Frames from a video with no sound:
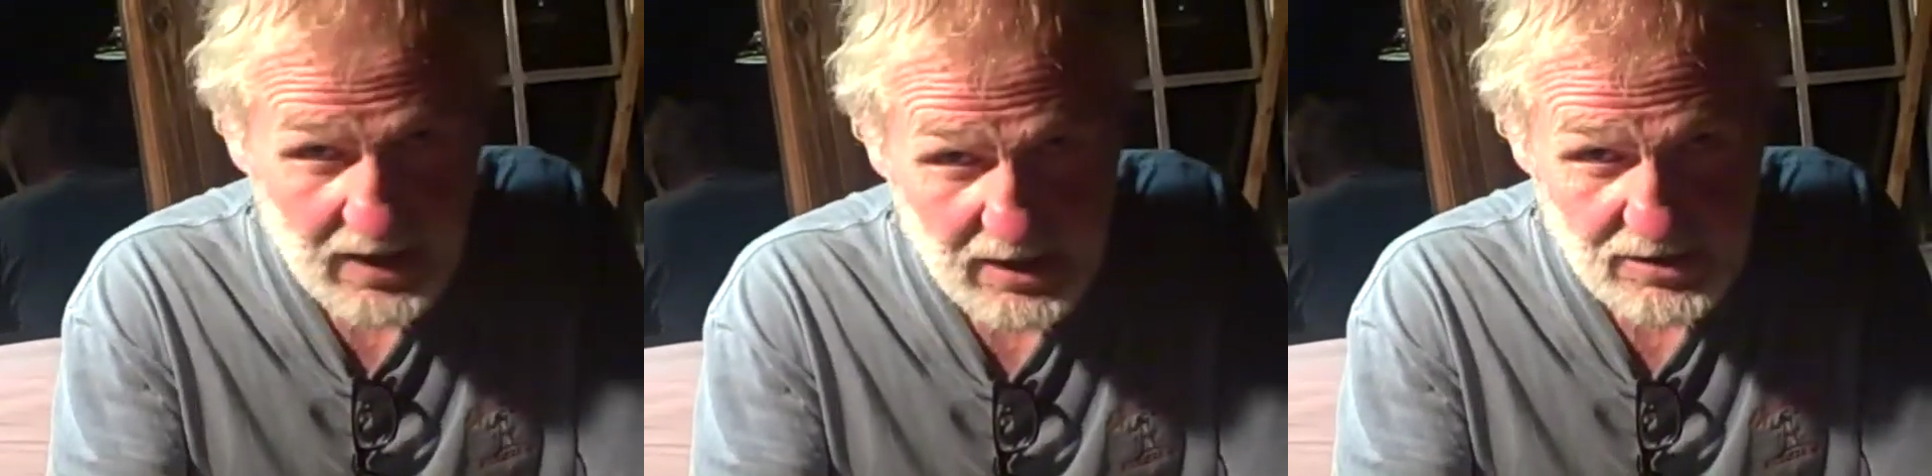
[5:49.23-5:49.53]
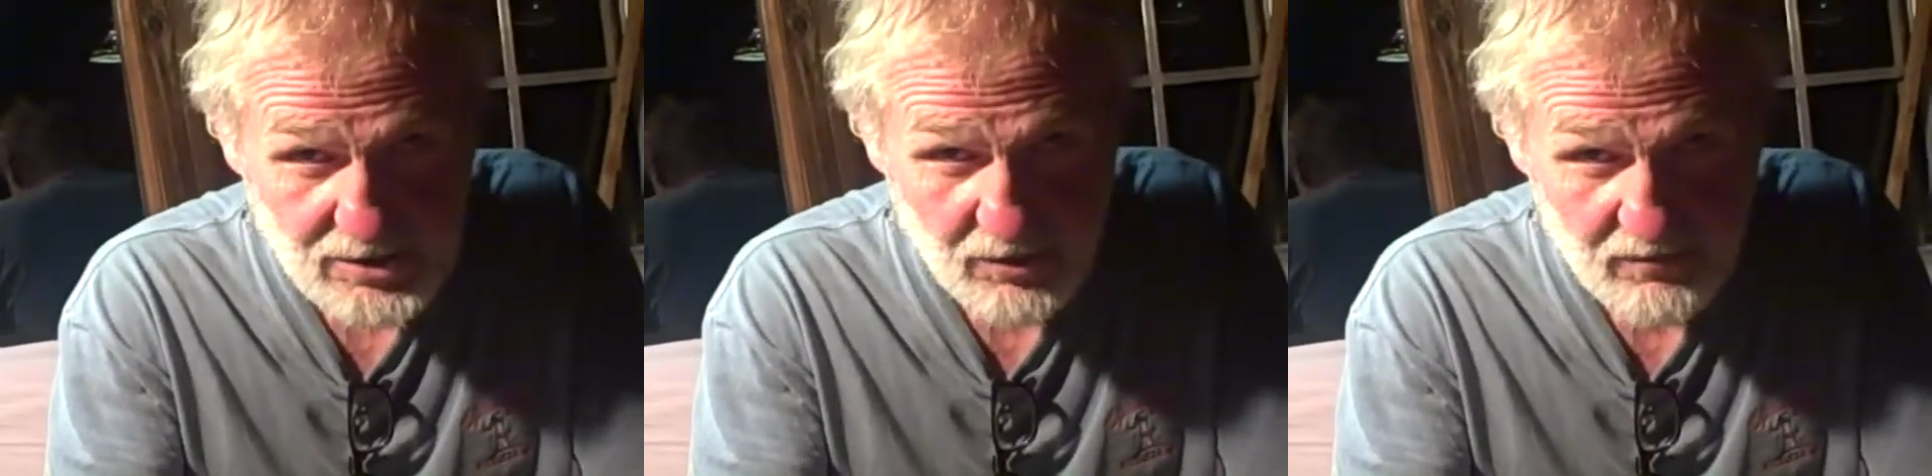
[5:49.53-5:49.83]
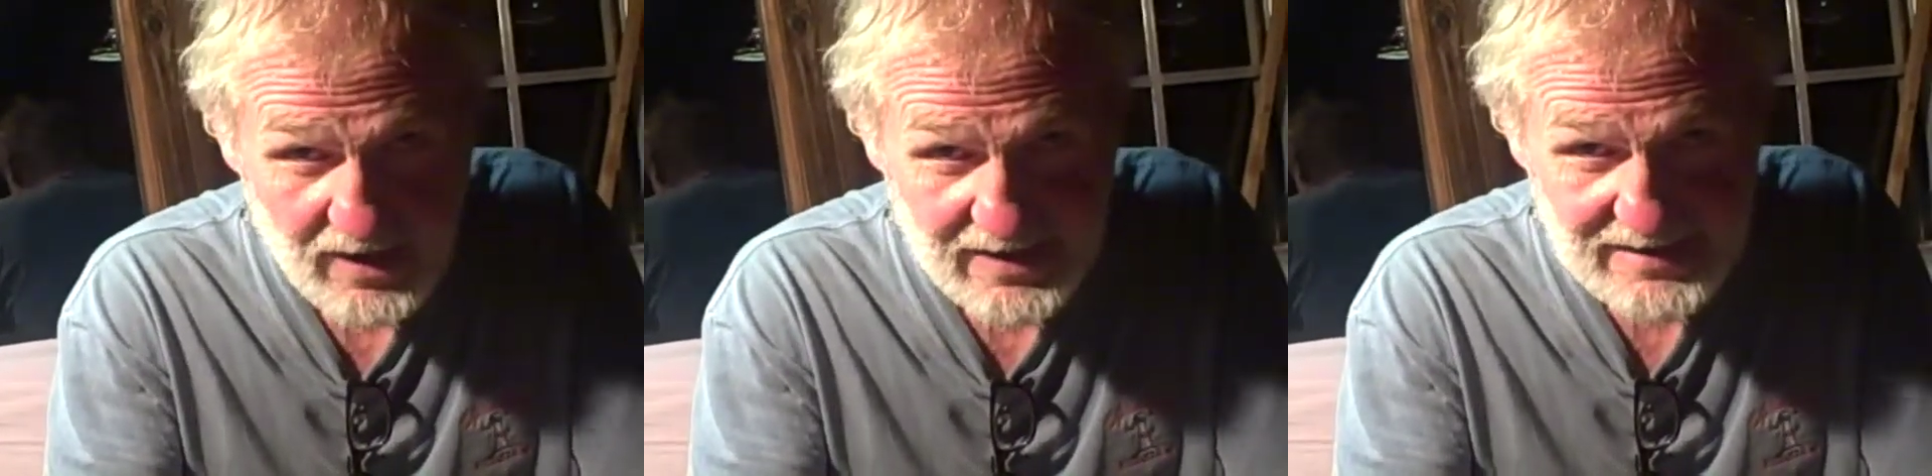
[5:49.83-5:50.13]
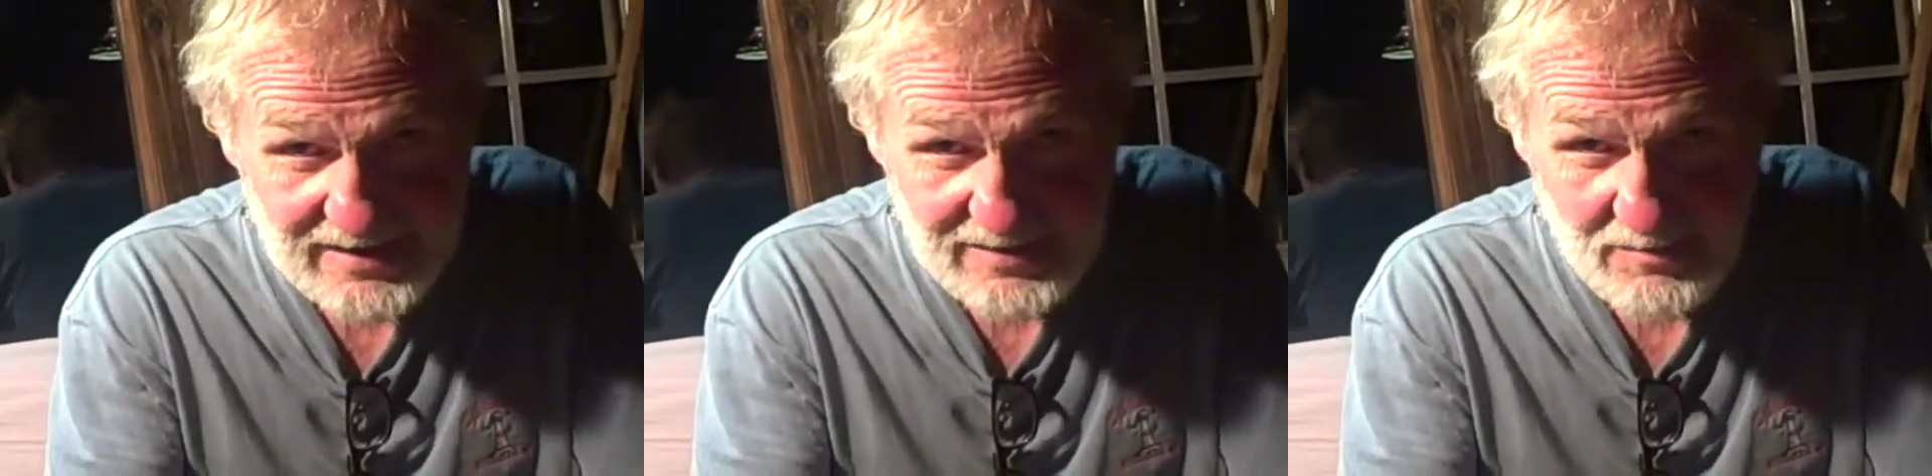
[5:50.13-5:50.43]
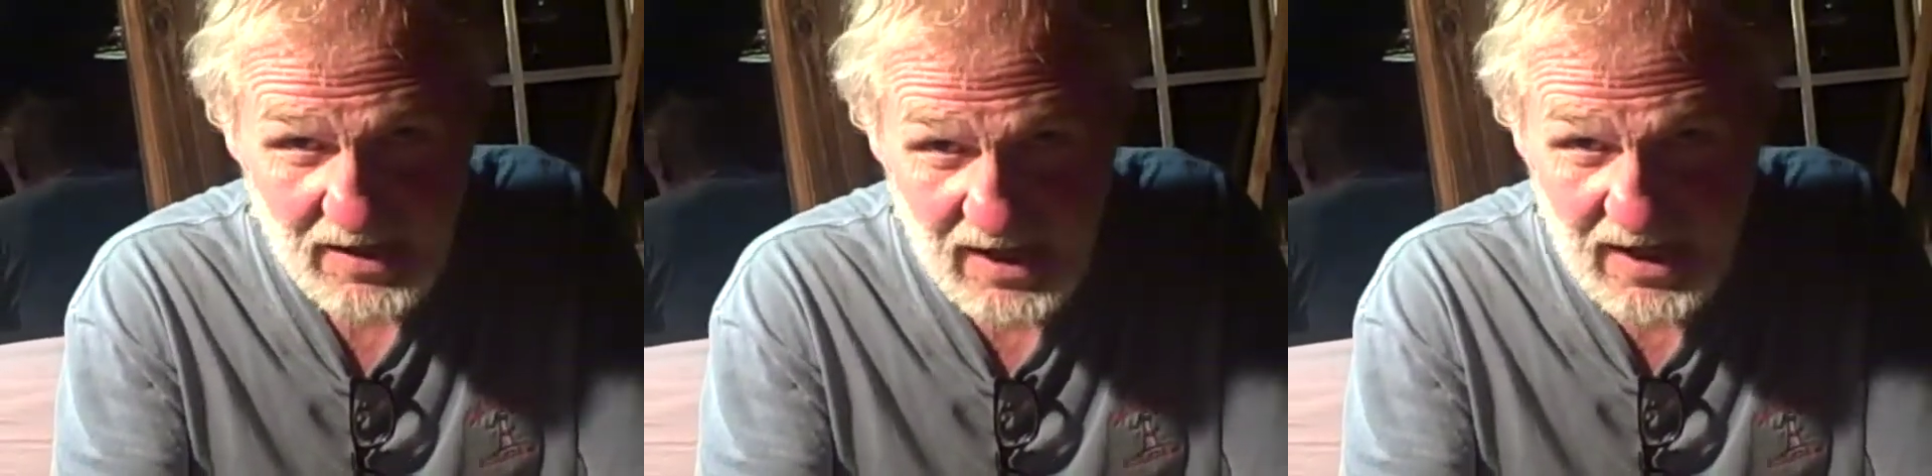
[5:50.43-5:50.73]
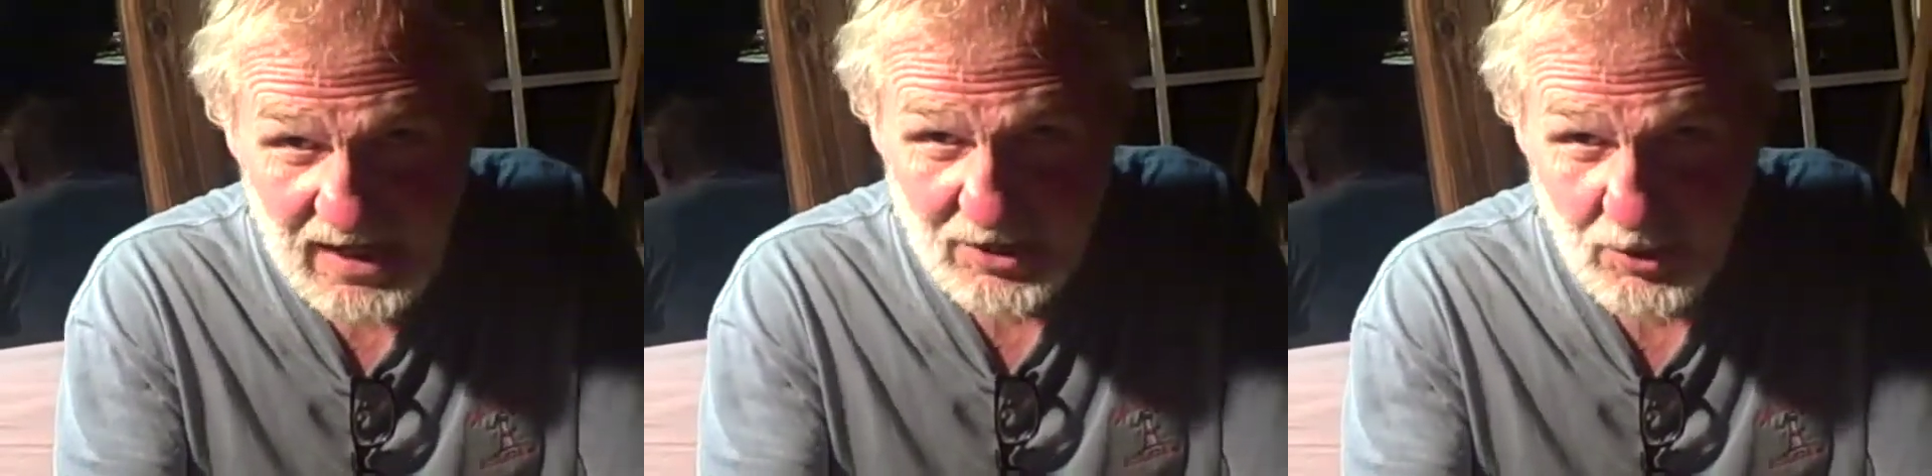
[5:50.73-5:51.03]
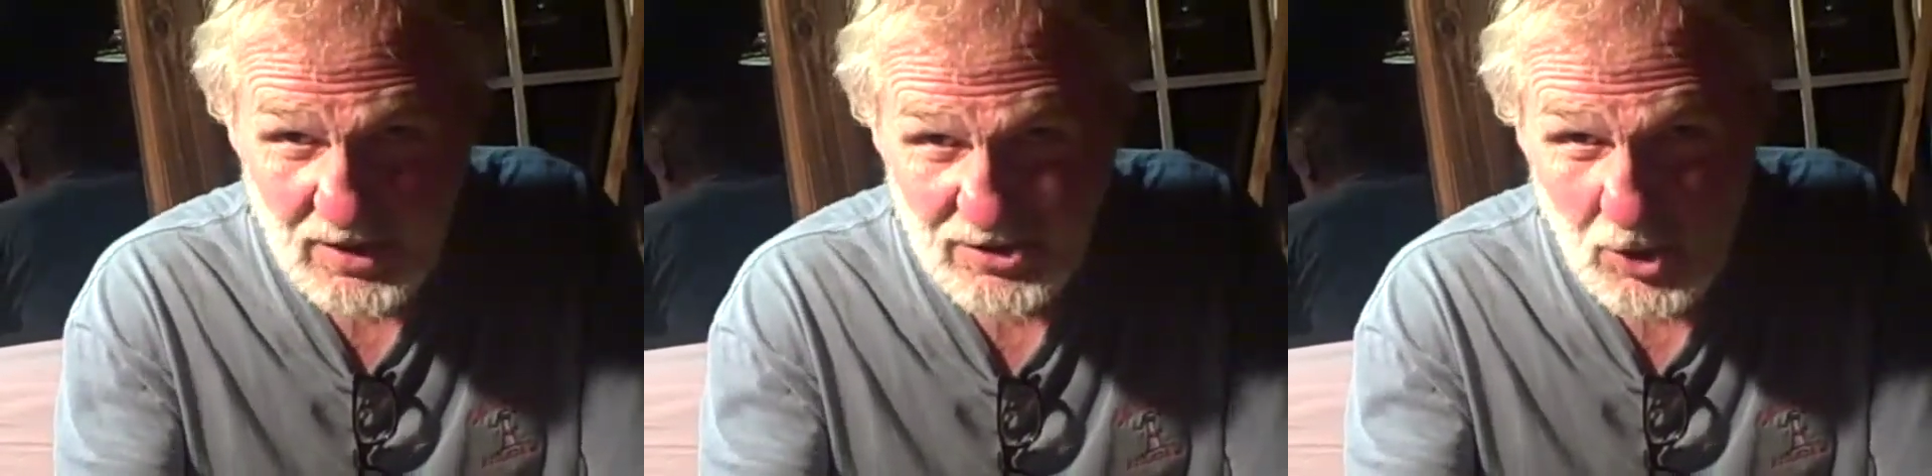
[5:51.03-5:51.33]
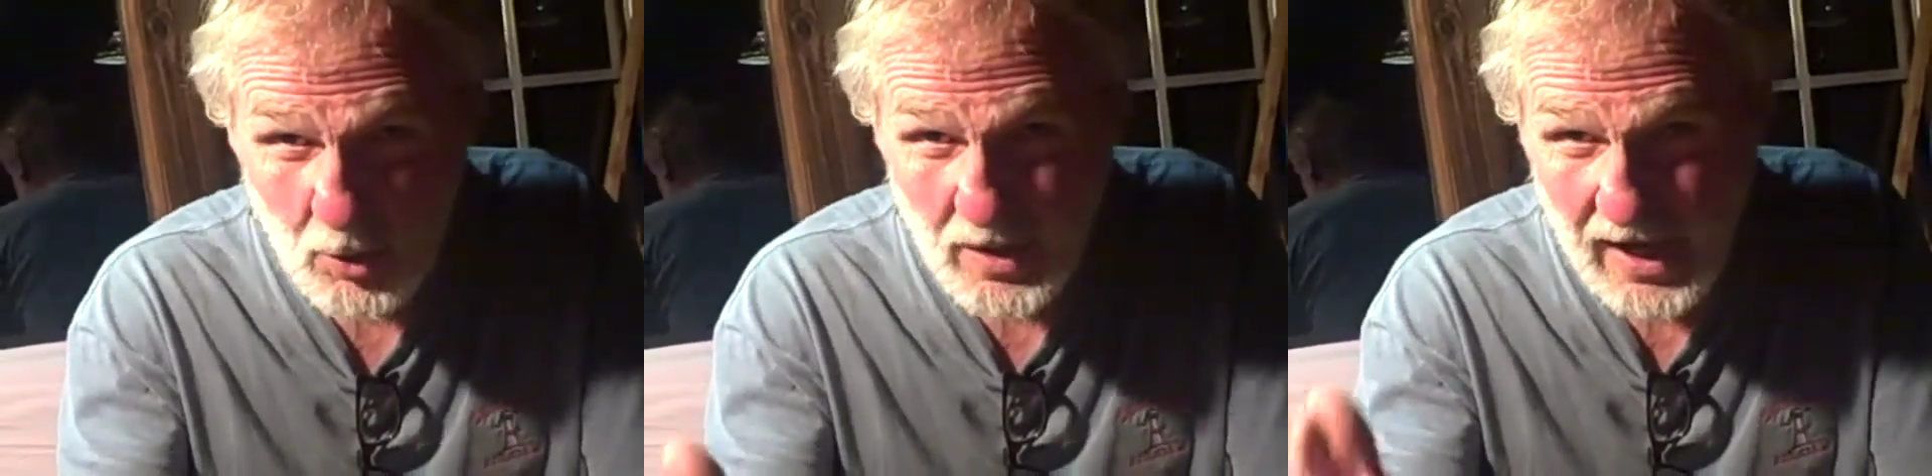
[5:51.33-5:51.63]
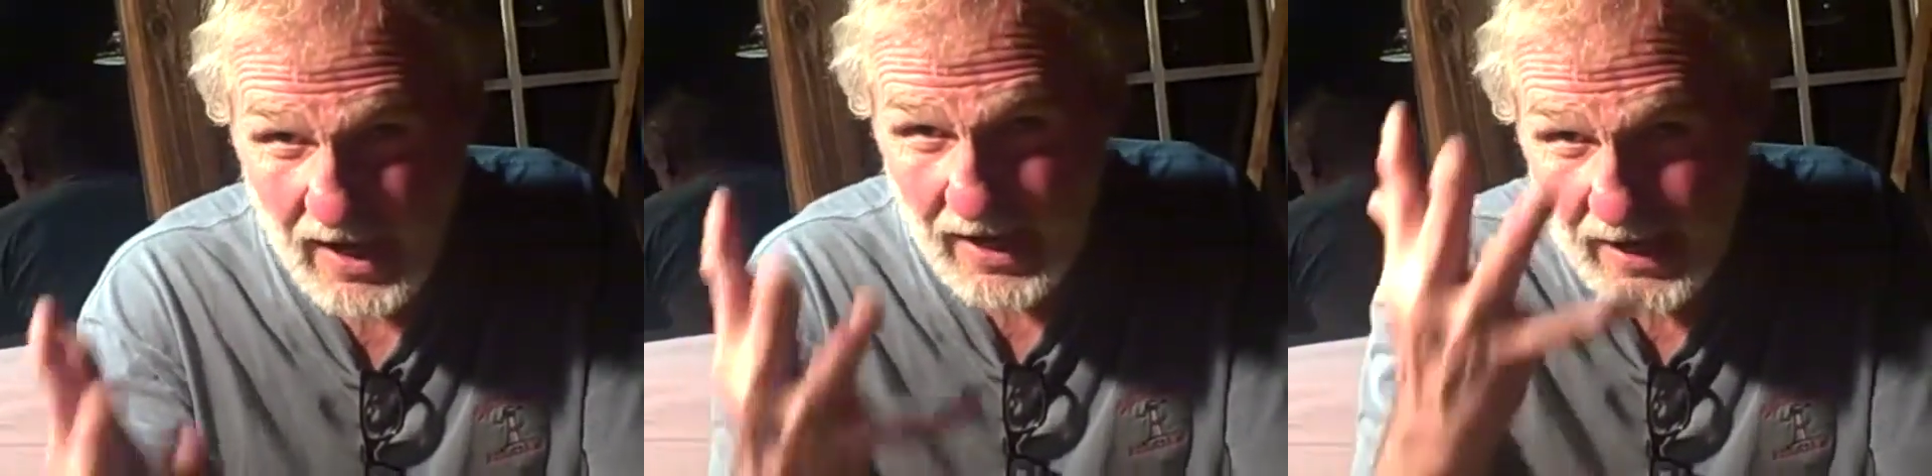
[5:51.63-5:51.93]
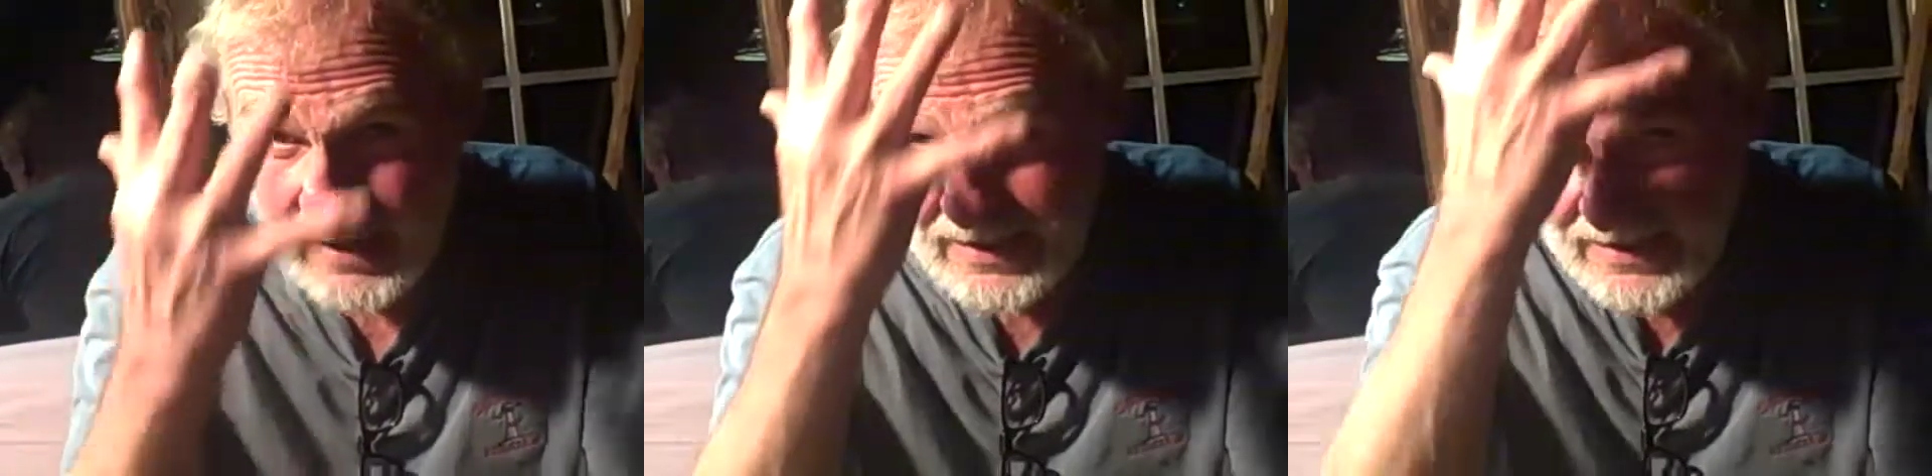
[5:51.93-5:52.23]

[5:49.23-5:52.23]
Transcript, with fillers: he looks over and he sees me, he took his own hair